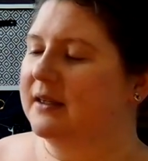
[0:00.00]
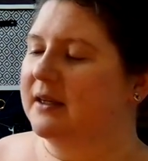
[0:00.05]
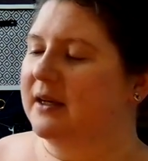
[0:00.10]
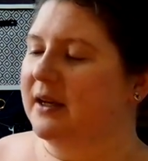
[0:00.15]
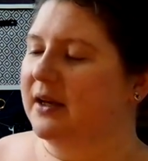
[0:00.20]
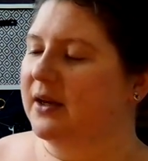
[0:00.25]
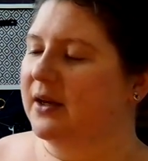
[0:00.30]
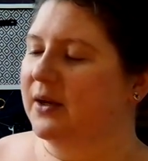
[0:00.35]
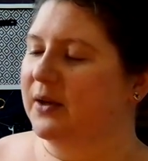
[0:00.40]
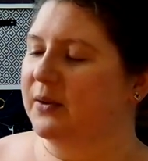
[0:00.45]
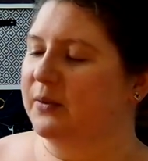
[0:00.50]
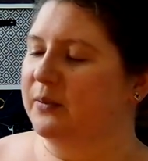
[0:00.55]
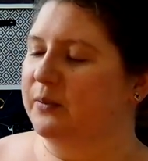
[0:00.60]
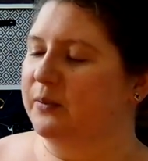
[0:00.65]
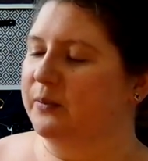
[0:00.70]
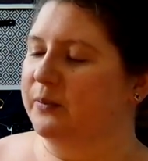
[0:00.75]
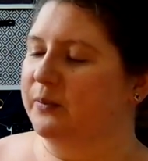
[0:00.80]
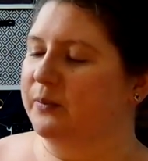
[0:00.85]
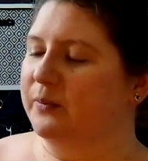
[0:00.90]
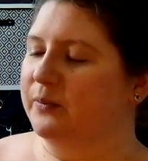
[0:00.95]

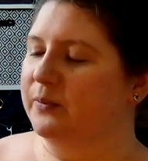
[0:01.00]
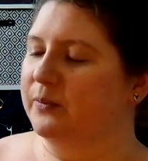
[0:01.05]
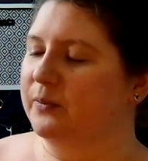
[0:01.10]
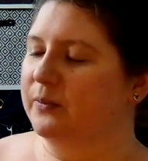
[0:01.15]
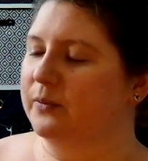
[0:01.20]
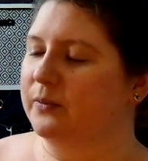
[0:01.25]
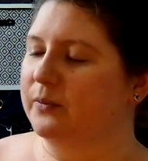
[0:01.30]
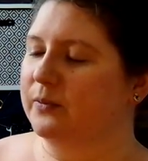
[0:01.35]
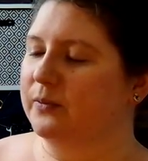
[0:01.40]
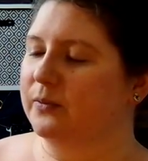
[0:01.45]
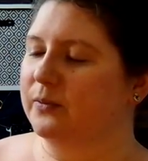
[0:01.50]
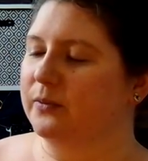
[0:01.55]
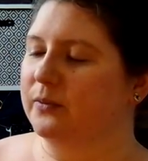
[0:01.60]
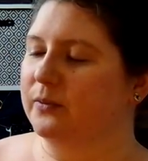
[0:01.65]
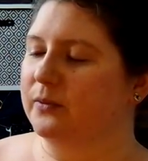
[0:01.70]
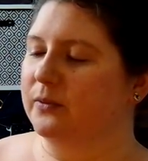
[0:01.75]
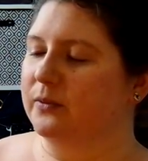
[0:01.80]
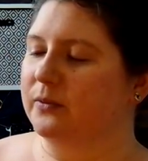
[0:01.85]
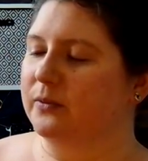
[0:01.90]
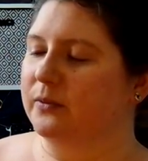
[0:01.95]
and
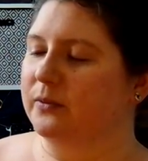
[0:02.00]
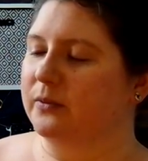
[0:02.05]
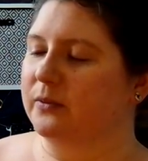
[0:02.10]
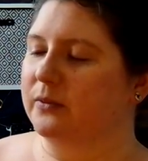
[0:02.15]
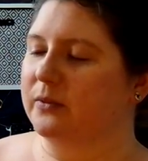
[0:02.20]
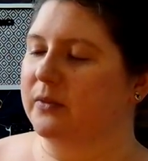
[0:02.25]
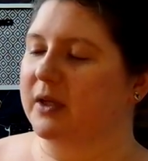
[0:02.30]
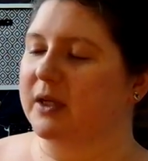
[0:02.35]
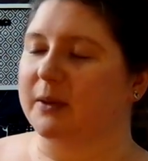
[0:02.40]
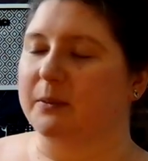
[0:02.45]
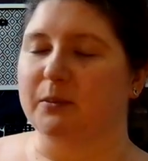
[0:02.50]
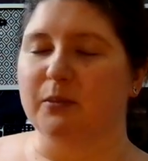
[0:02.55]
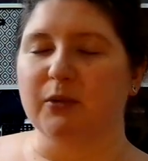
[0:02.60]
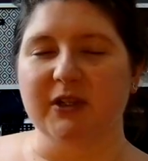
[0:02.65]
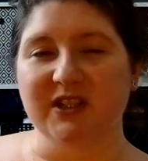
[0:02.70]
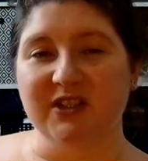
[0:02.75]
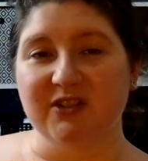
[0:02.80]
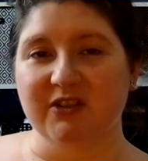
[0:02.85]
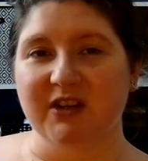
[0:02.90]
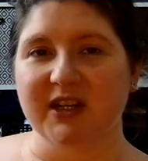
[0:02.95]
I'm
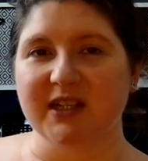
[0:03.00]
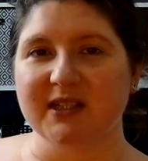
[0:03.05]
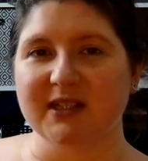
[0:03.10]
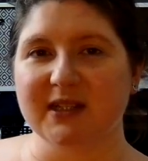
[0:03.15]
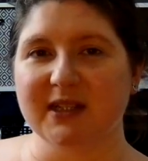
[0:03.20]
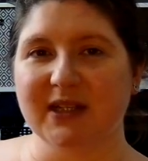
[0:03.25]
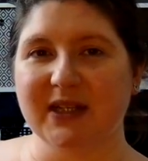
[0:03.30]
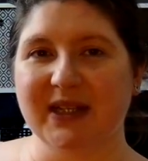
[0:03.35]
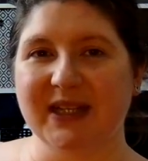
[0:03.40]
pretty stressed.